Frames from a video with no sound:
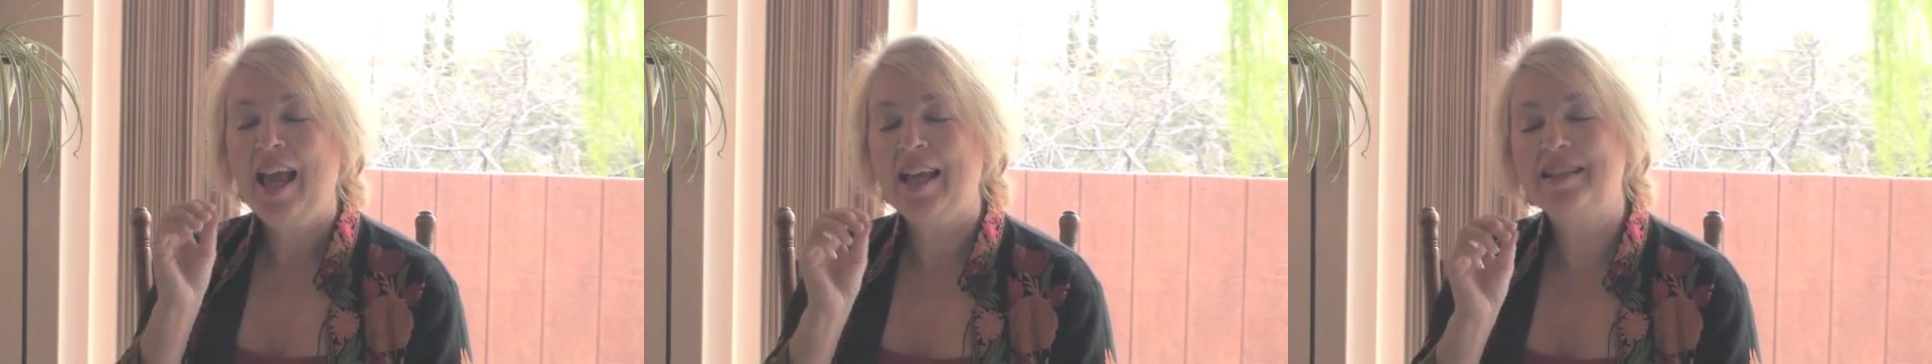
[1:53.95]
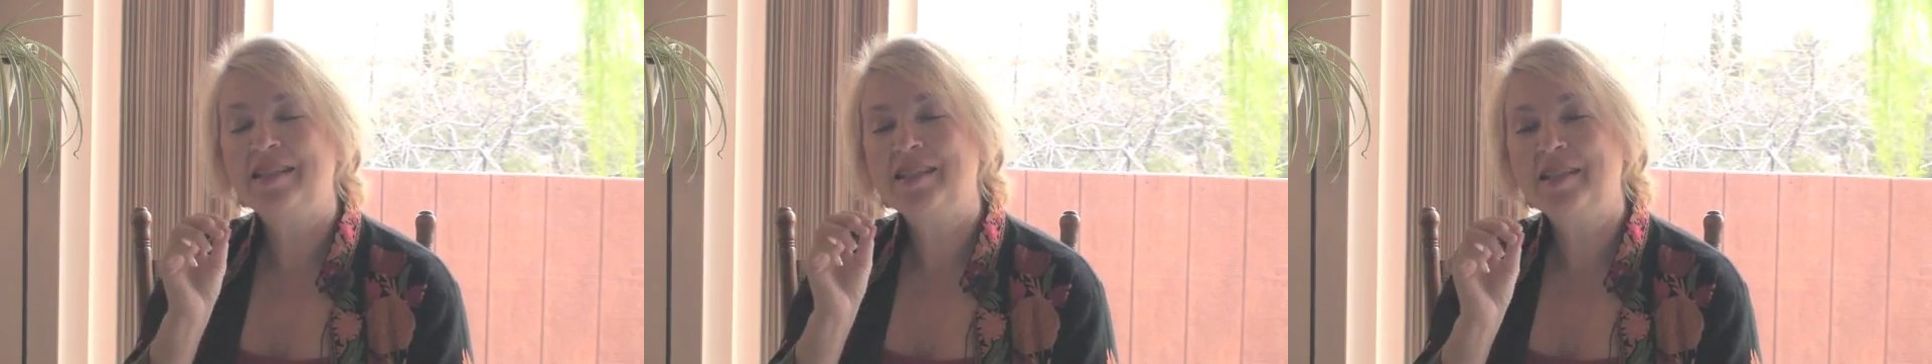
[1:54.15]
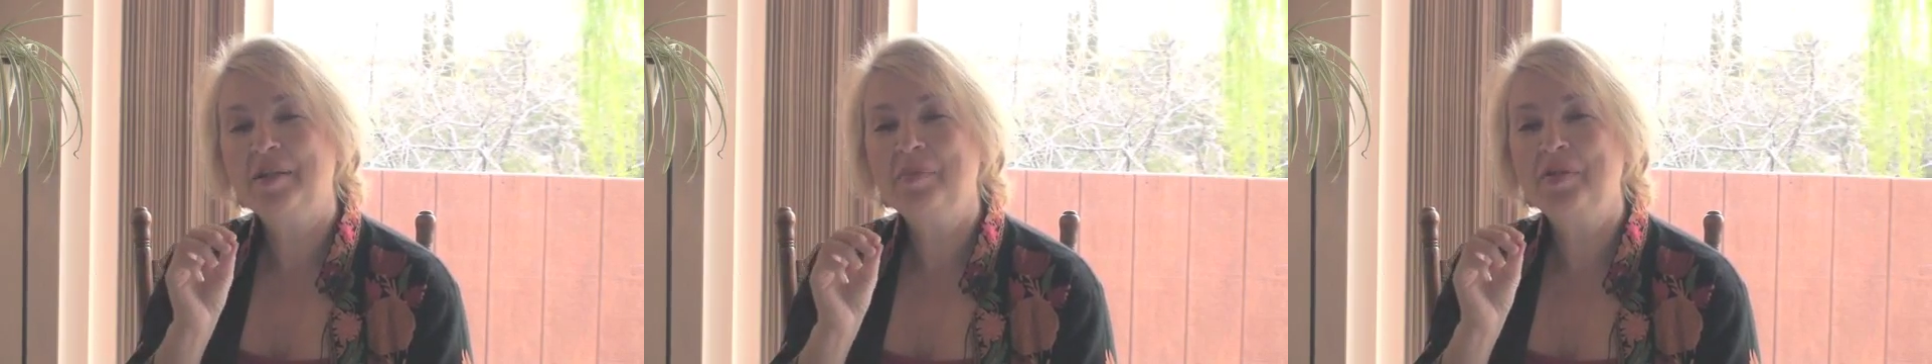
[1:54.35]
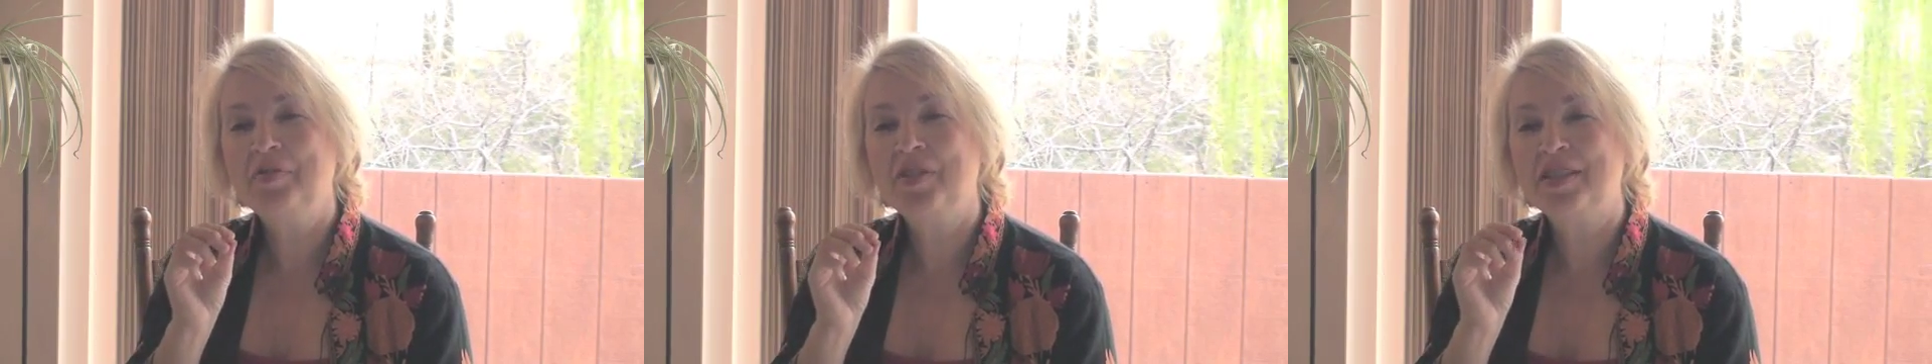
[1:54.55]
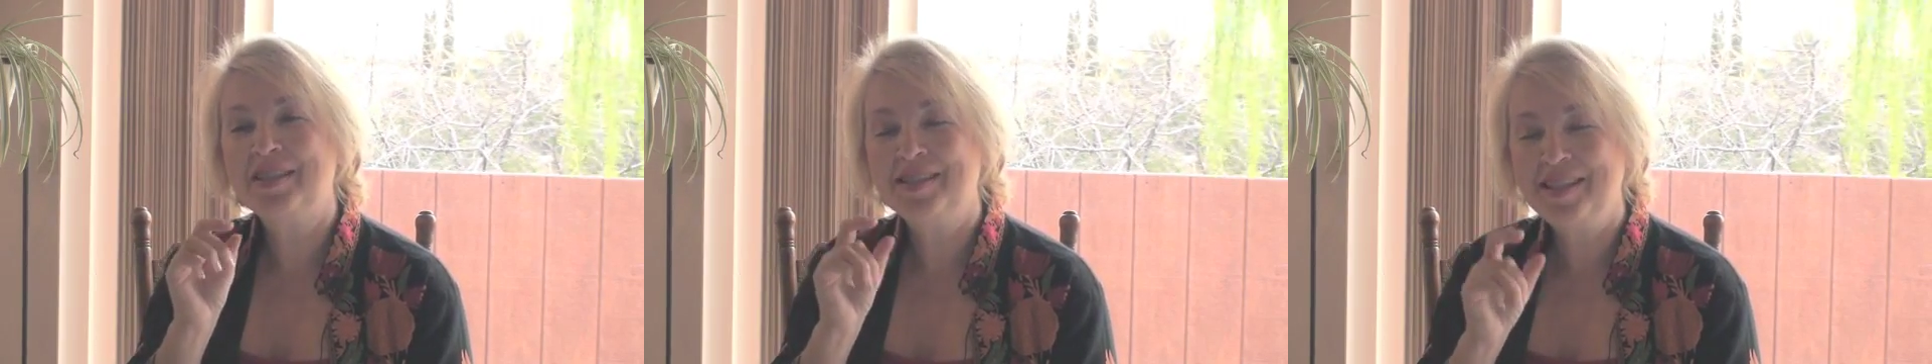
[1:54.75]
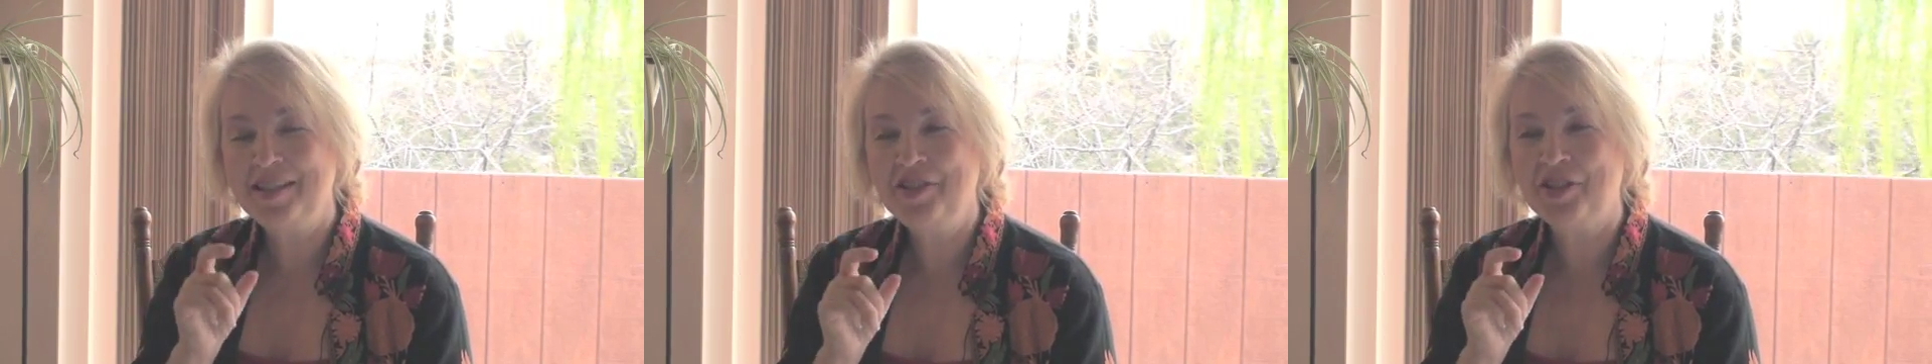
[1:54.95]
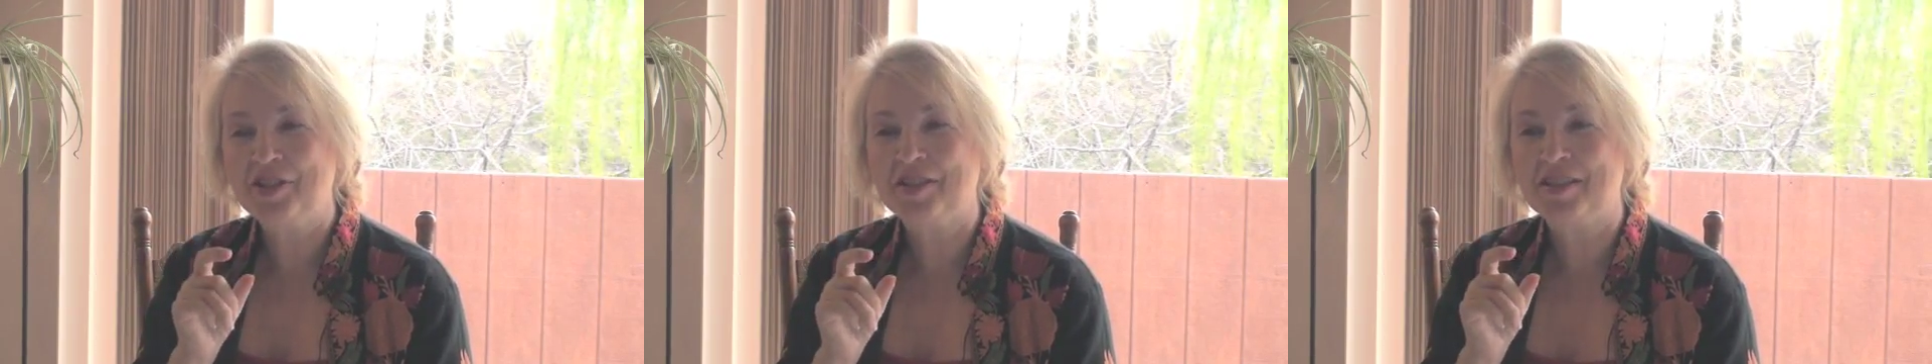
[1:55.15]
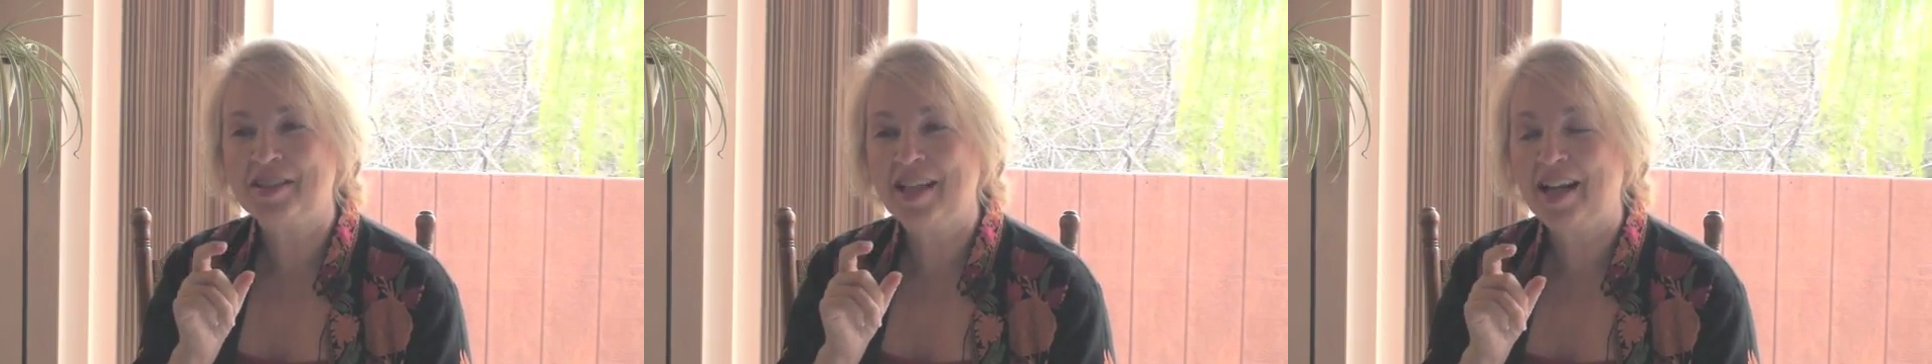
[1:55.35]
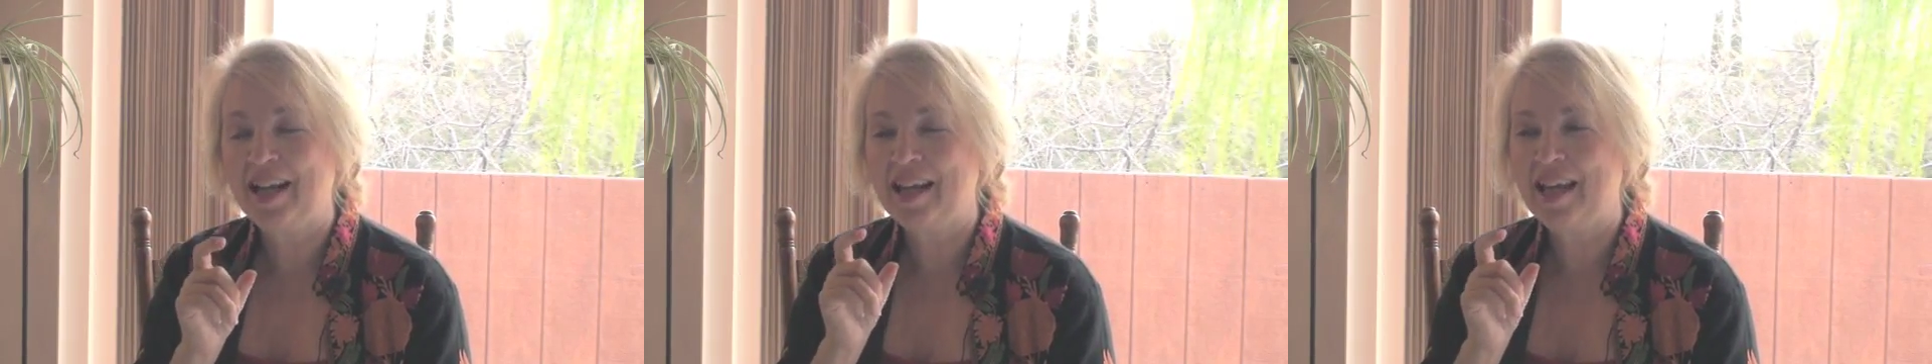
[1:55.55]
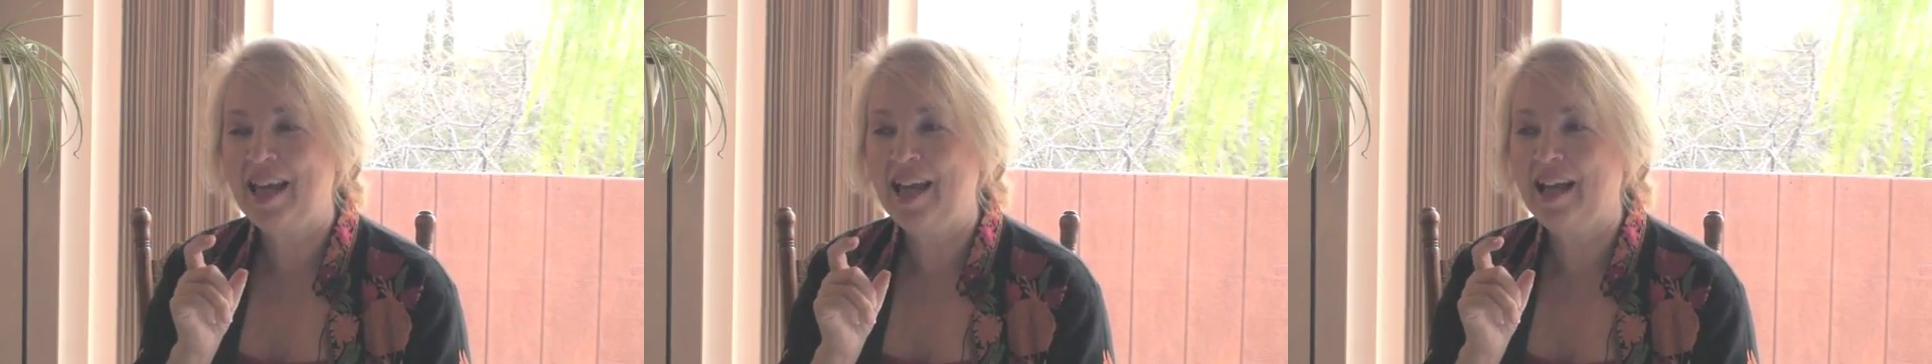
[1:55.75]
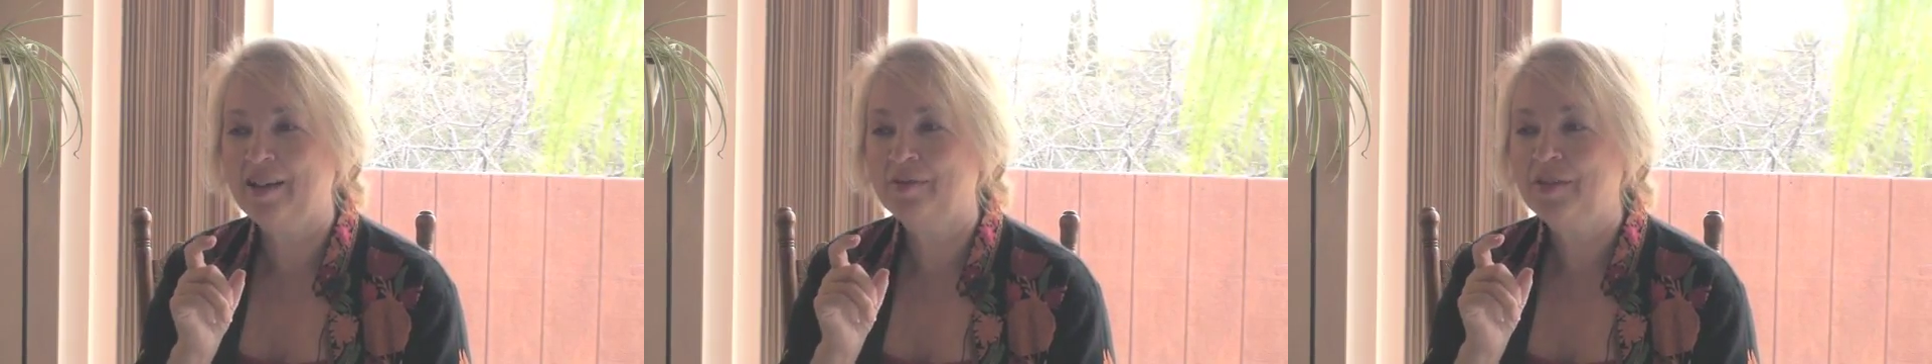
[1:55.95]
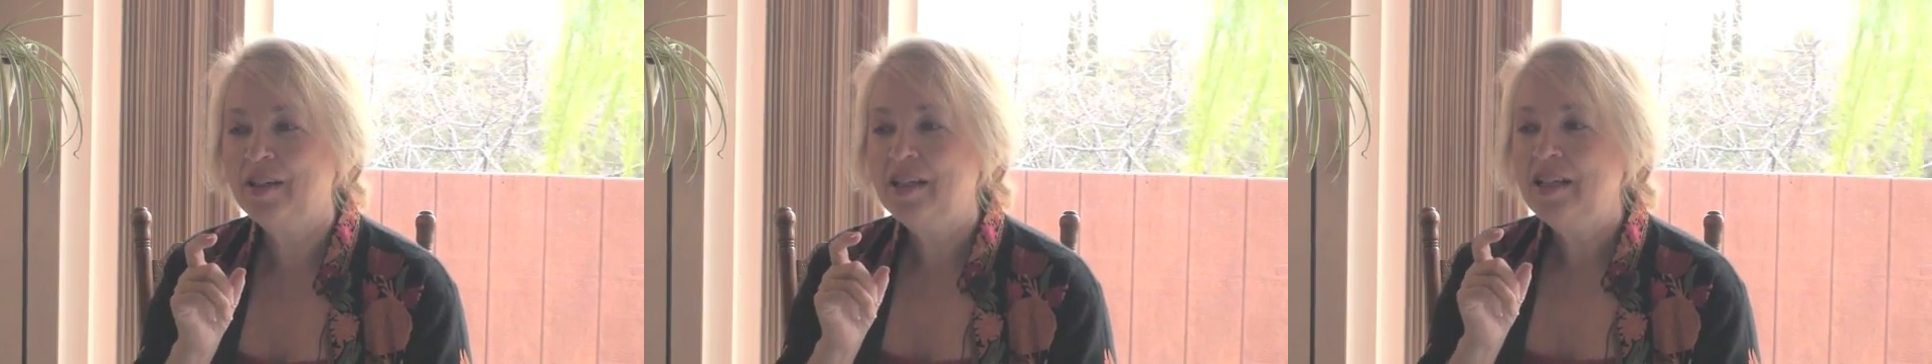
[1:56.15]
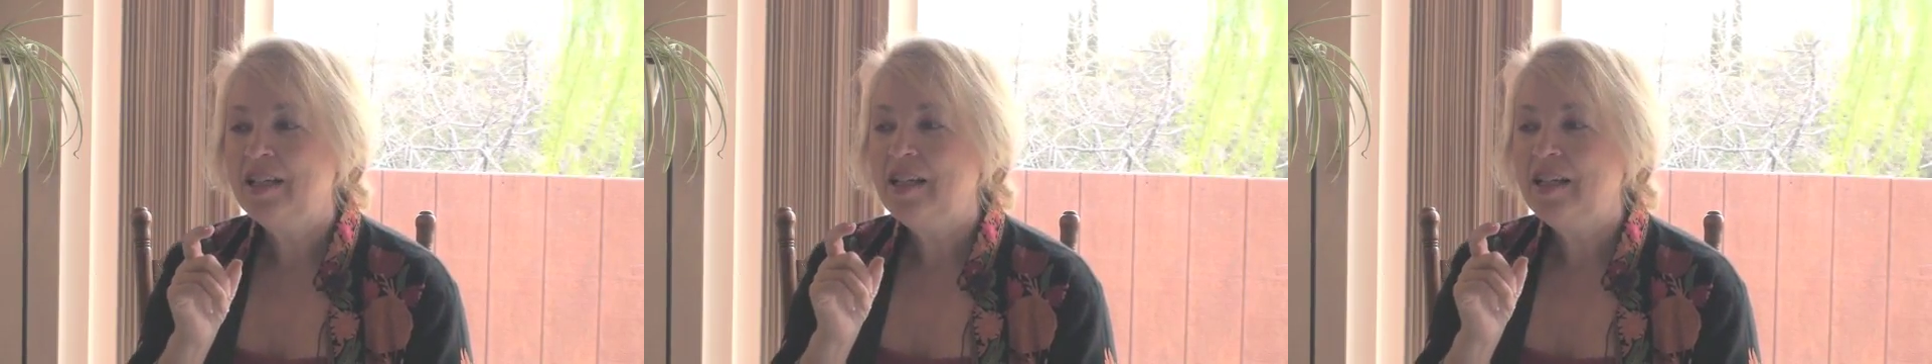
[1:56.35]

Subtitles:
And some of the stitches that I have,